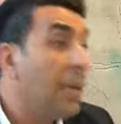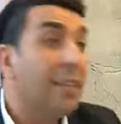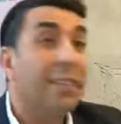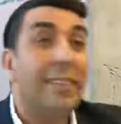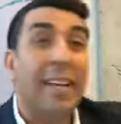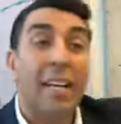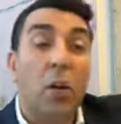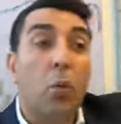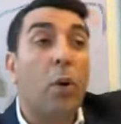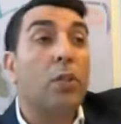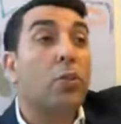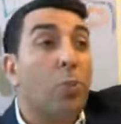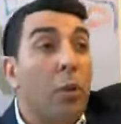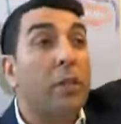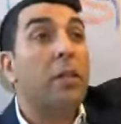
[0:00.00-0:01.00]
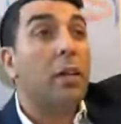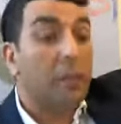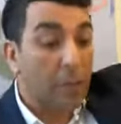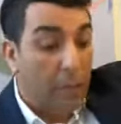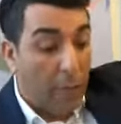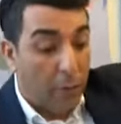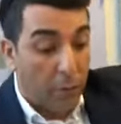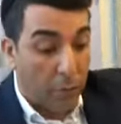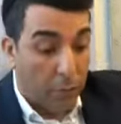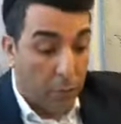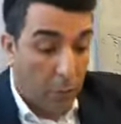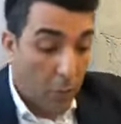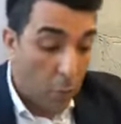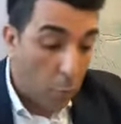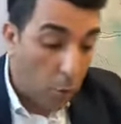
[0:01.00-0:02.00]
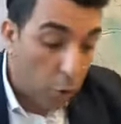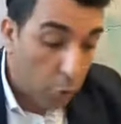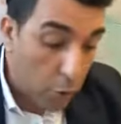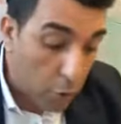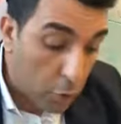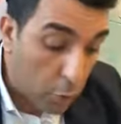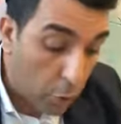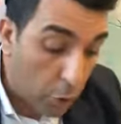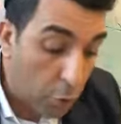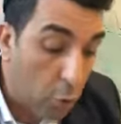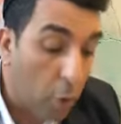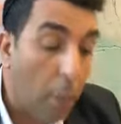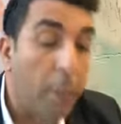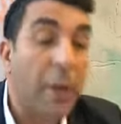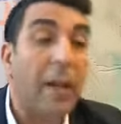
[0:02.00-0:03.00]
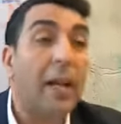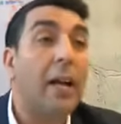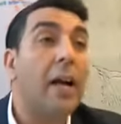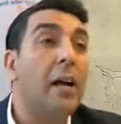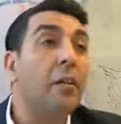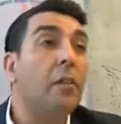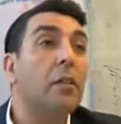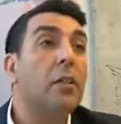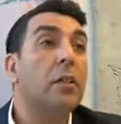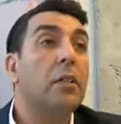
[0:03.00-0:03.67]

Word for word: Then it went to another level, which was during Dura Palaga.